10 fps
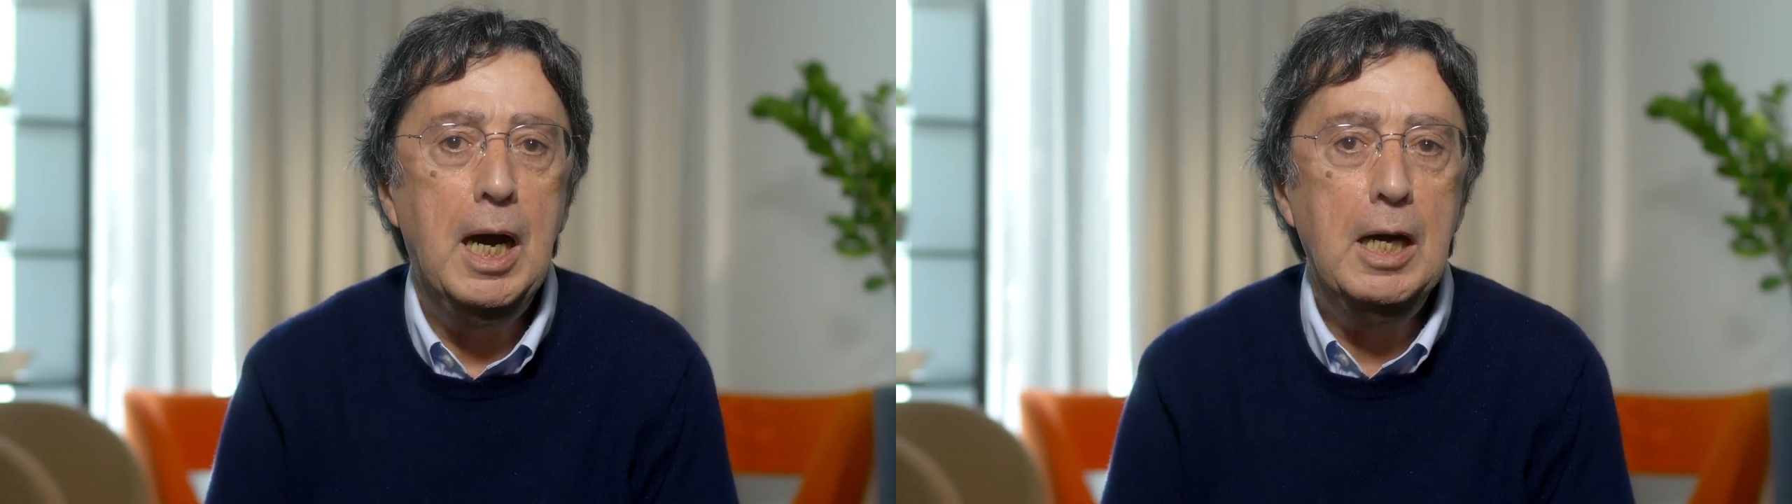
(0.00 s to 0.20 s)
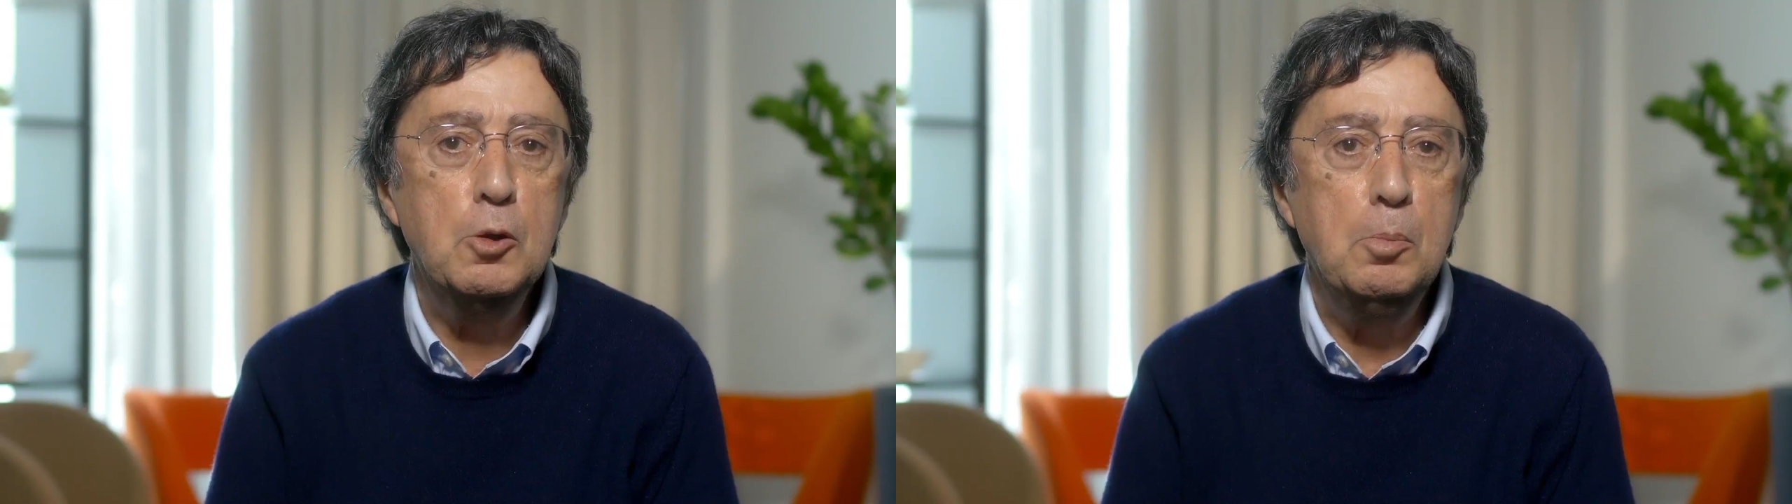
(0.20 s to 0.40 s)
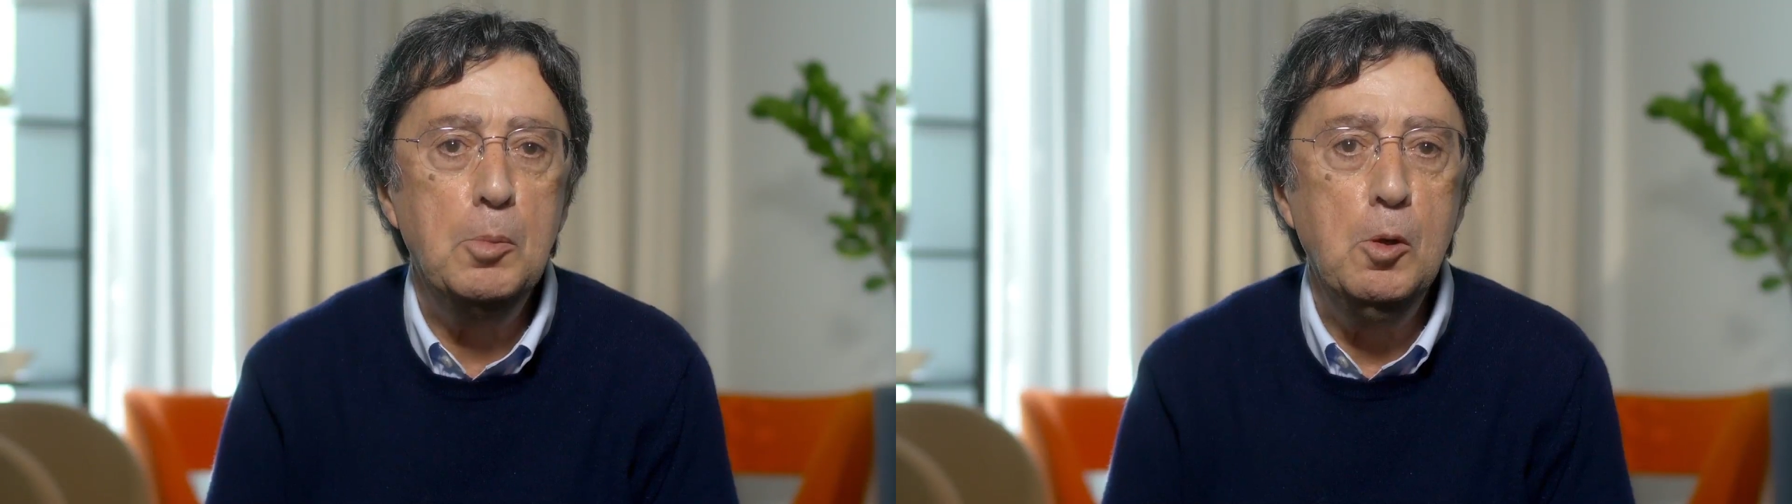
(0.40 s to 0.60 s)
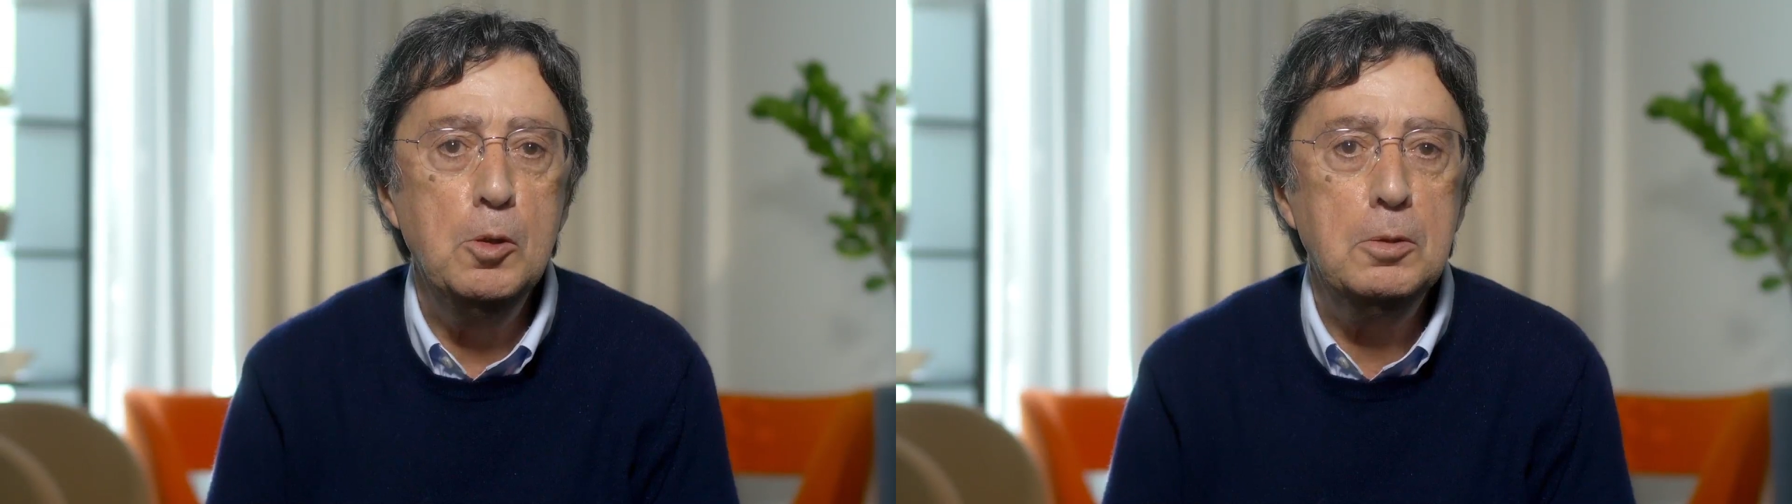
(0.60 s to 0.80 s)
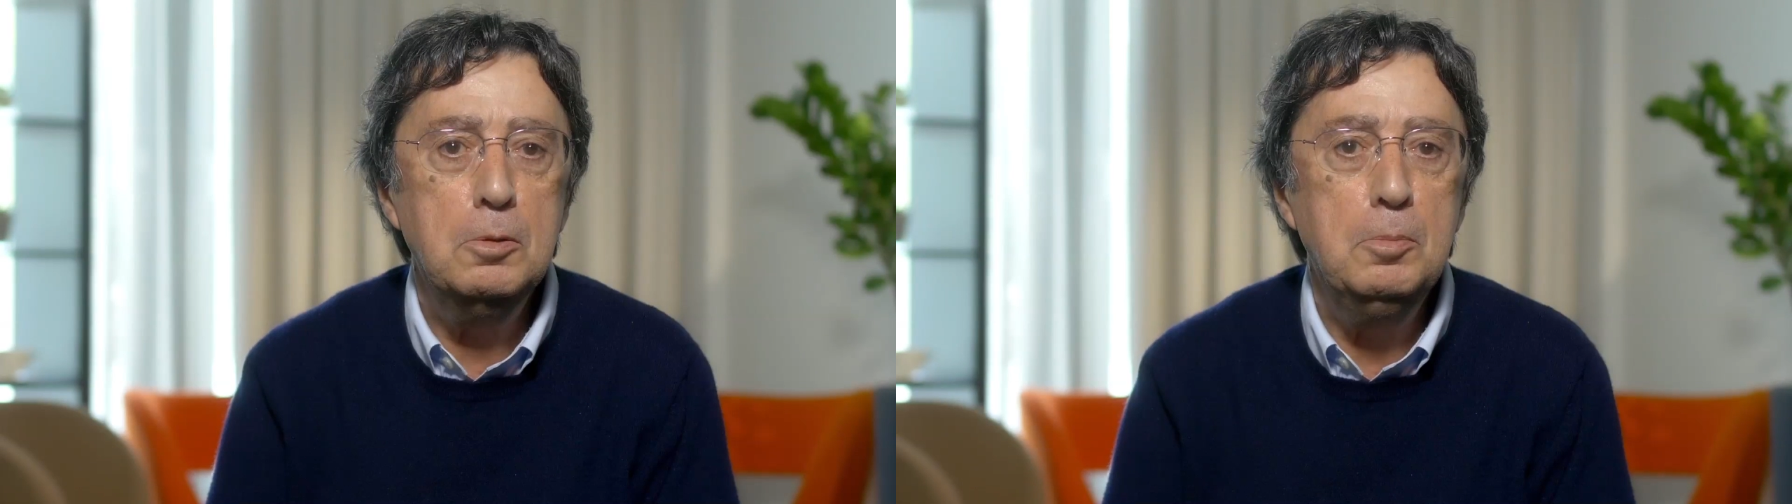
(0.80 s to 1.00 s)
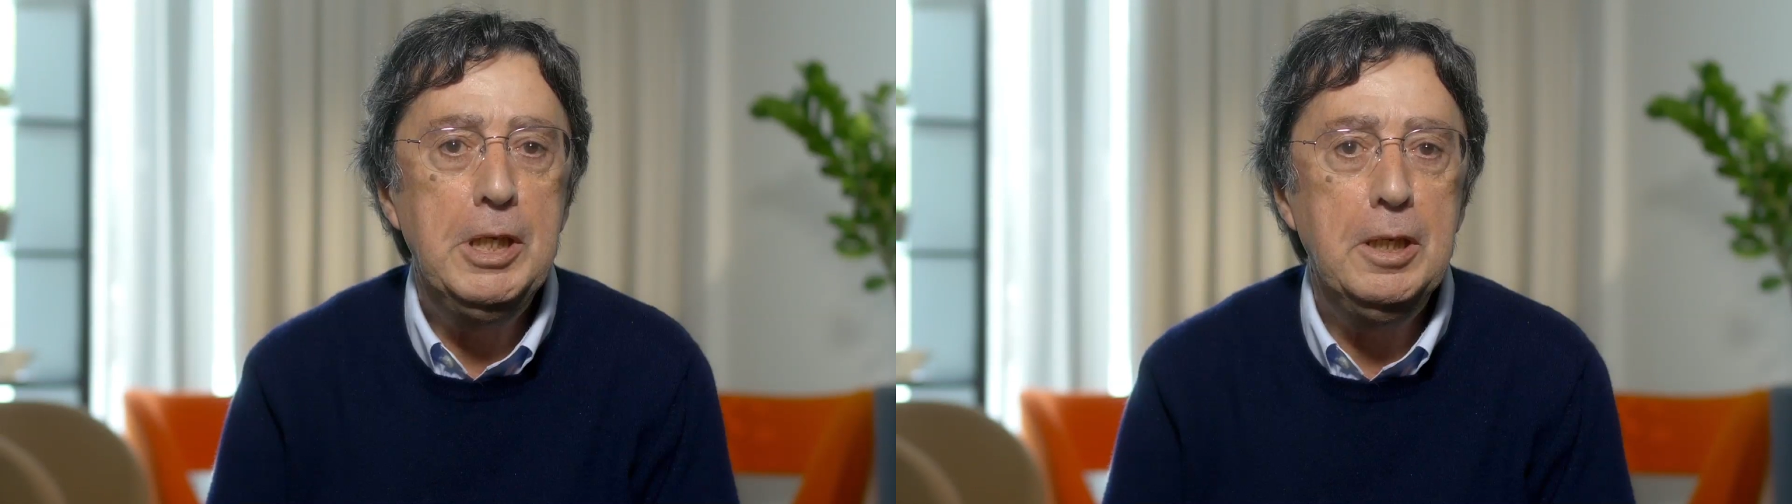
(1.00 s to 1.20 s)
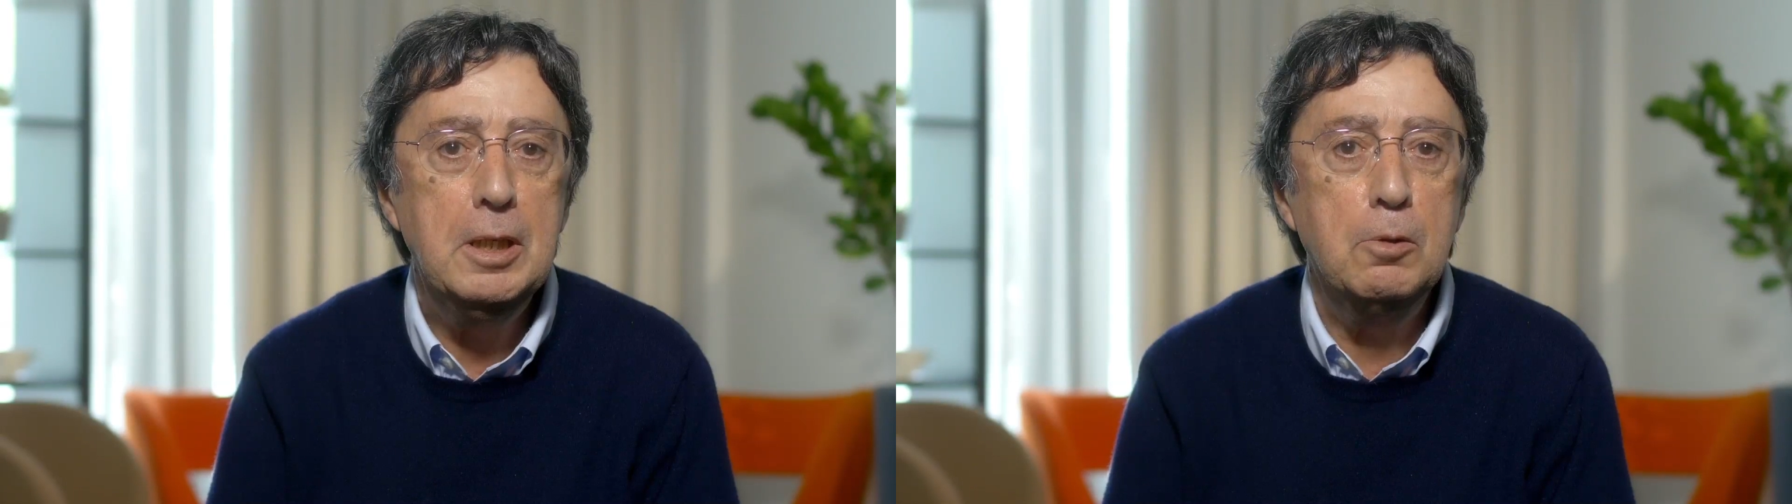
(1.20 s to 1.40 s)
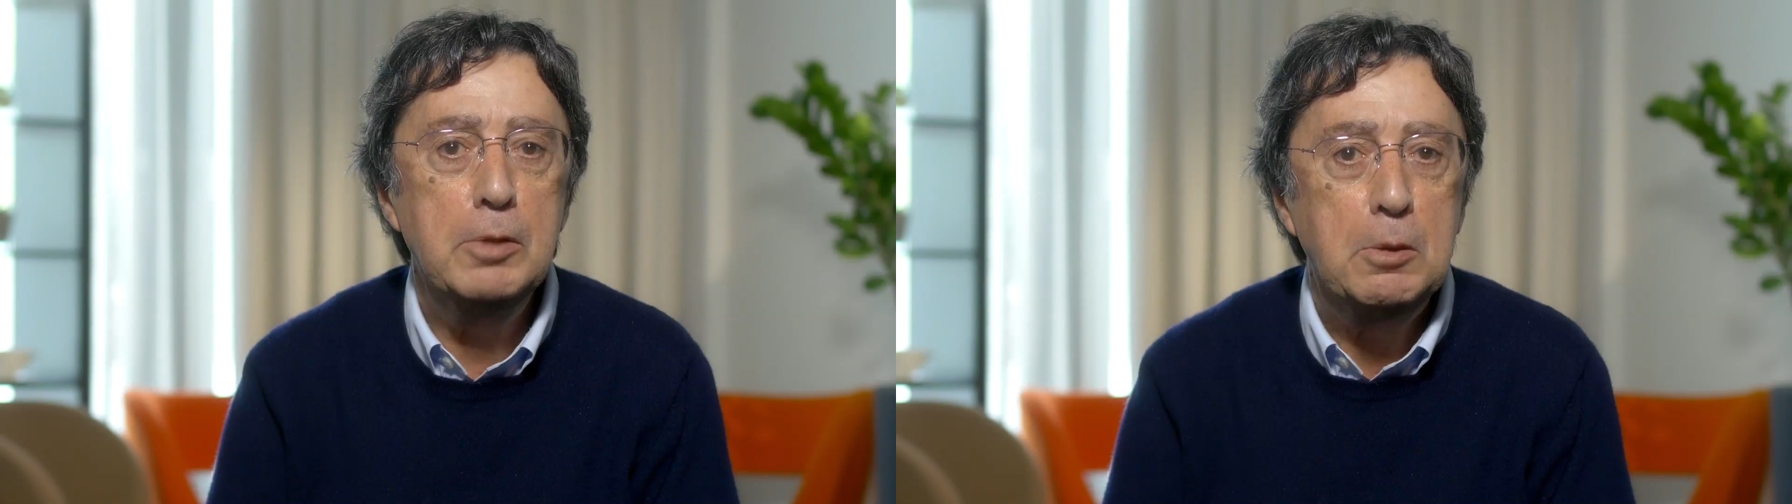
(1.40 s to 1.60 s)
as opposed to being
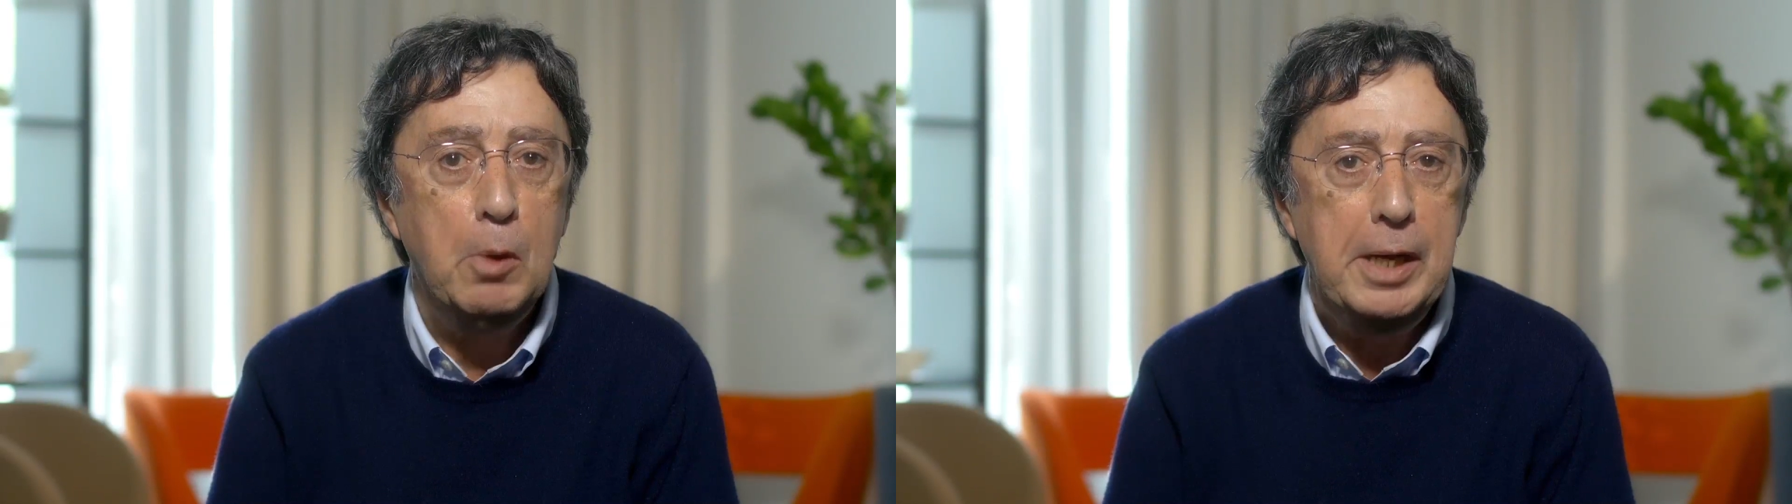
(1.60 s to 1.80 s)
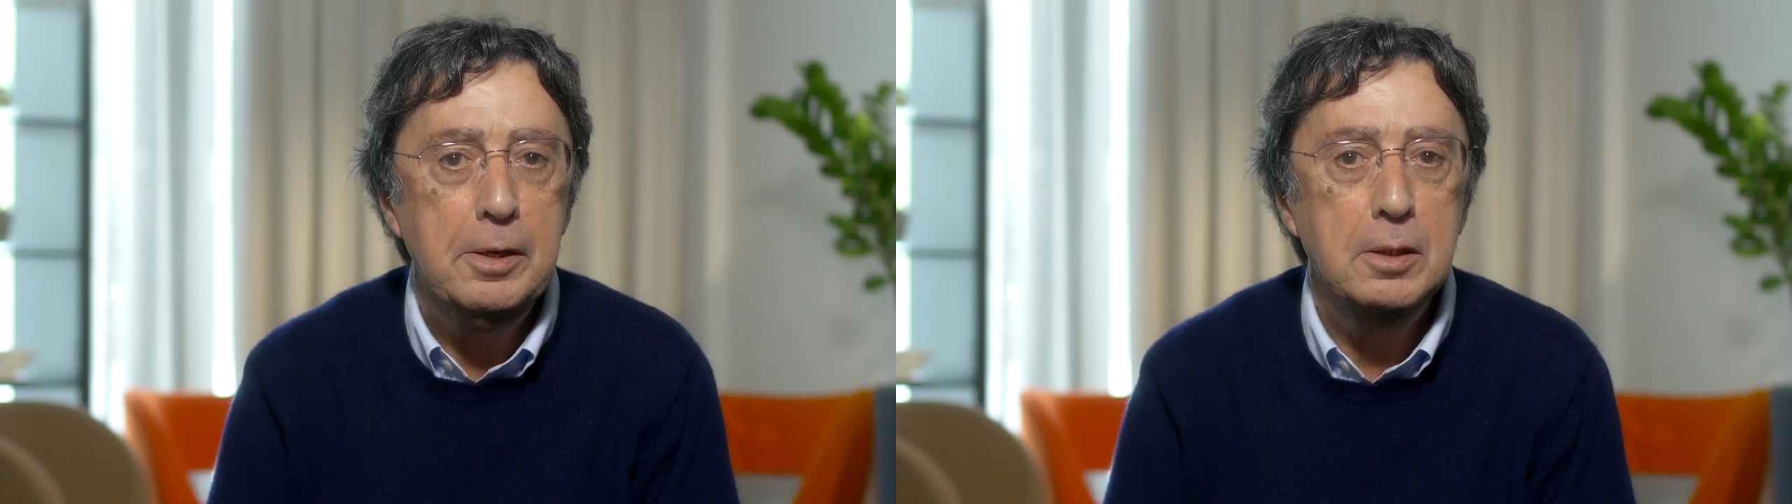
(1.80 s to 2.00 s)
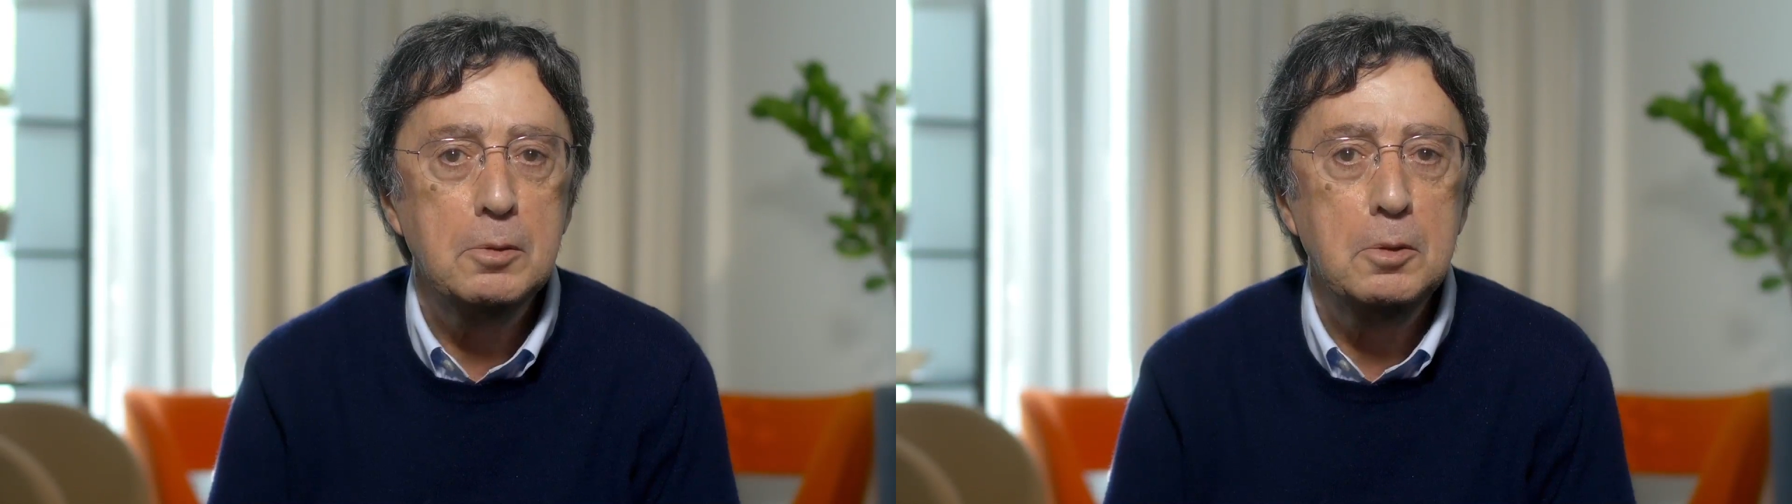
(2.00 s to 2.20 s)
required